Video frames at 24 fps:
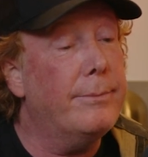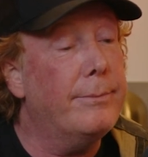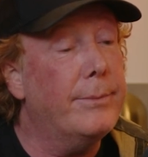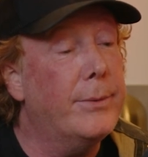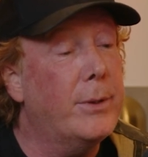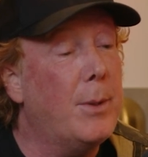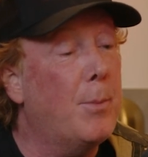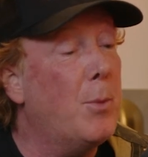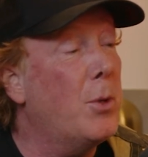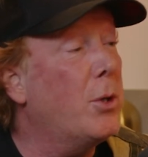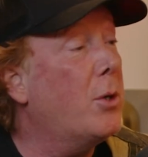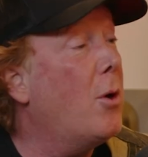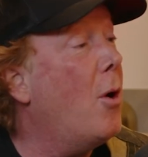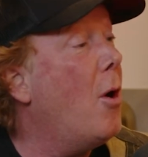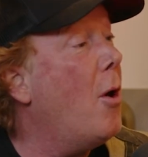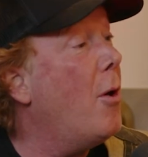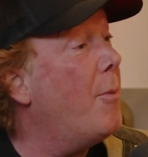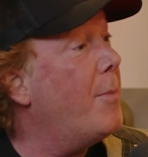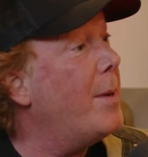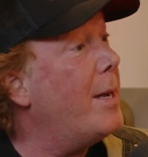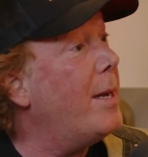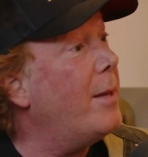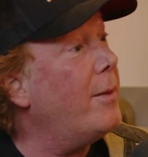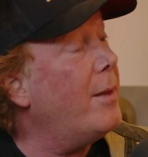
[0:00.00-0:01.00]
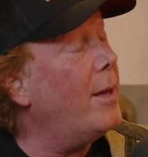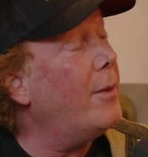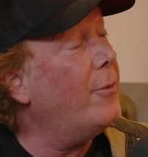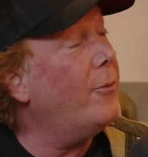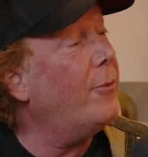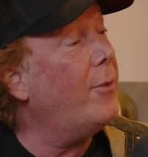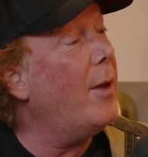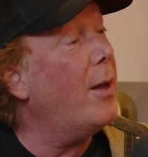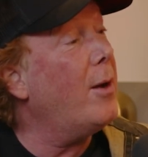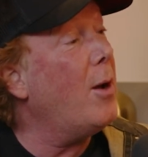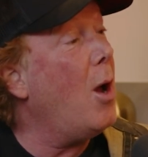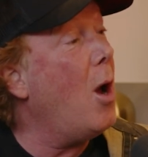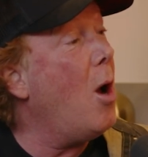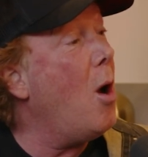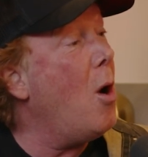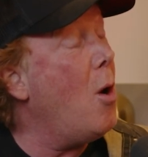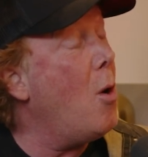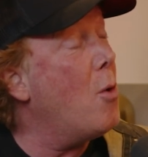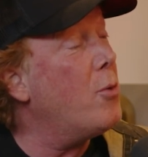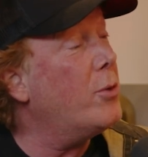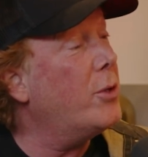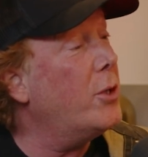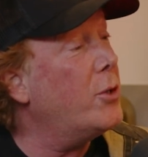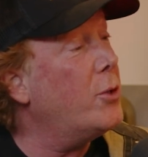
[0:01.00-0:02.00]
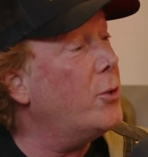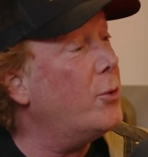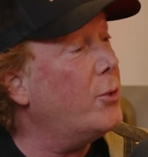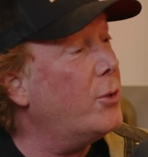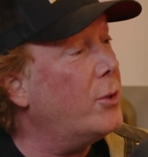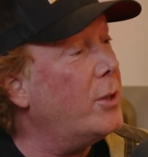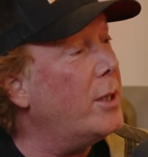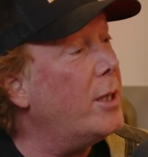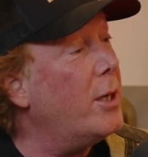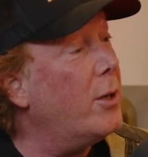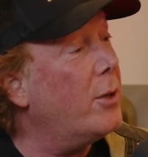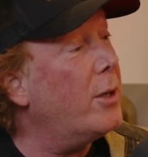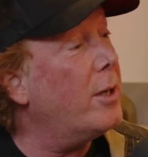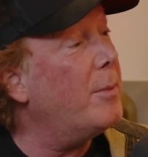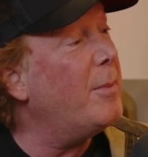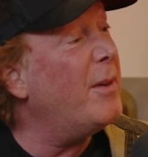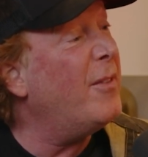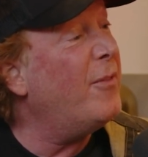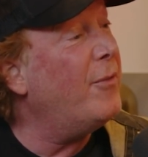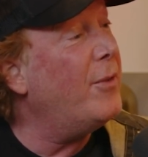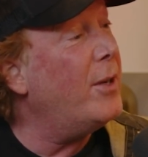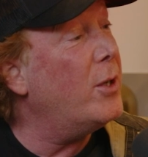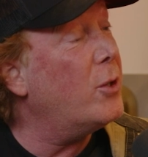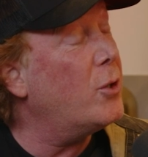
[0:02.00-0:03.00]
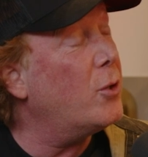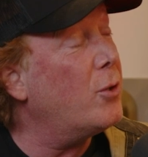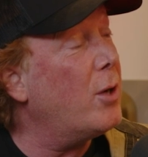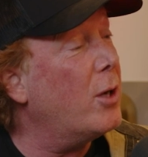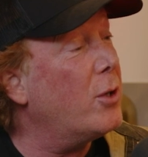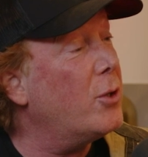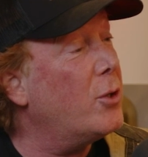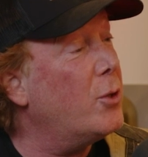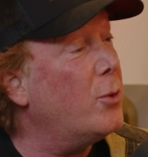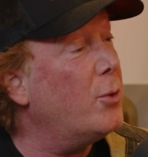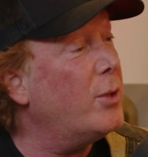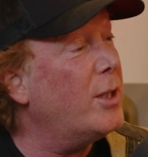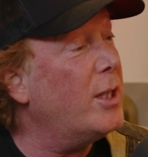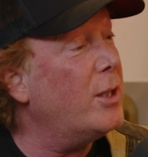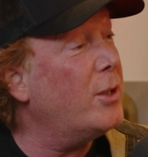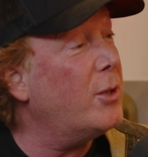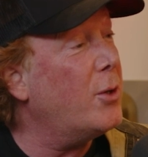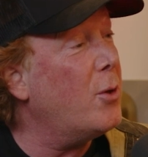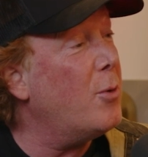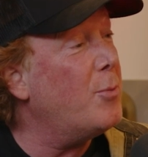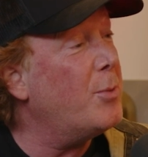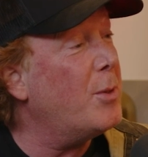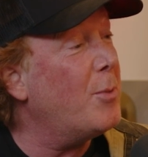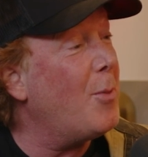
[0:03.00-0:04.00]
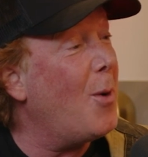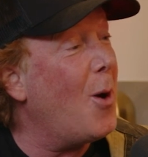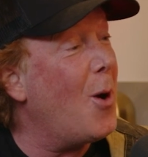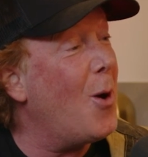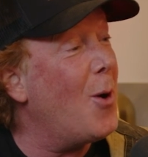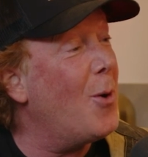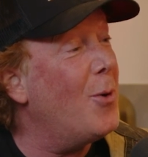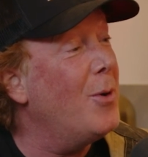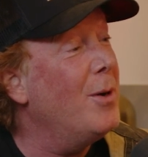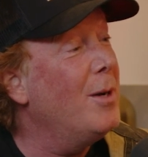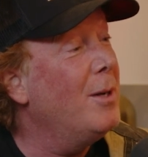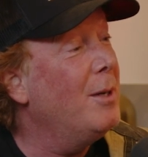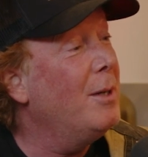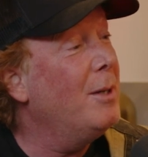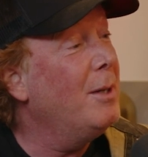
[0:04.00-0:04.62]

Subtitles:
someone called me and they said, oh, did you see you're going to be featured on Juicy Scoop tomorrow?